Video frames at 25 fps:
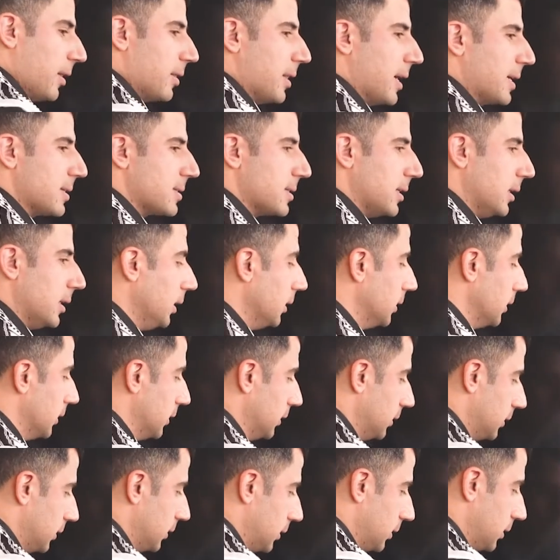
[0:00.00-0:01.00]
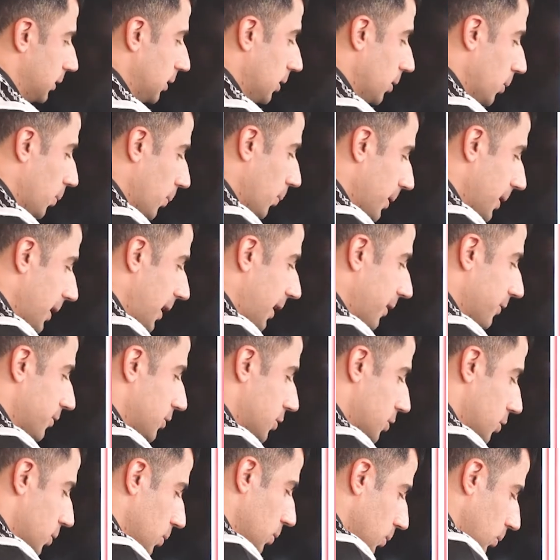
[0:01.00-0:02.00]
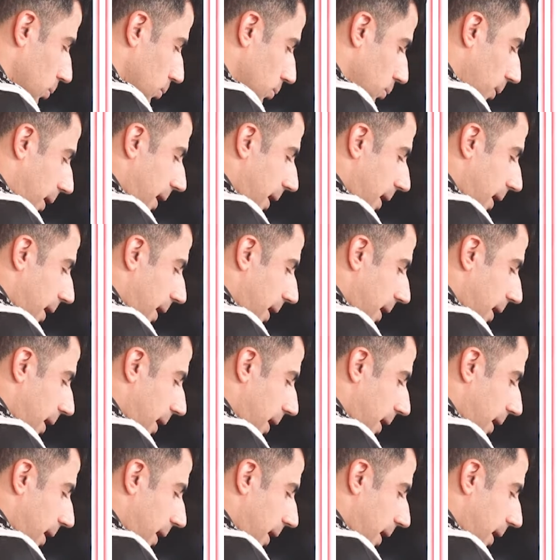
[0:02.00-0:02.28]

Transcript: That's we have to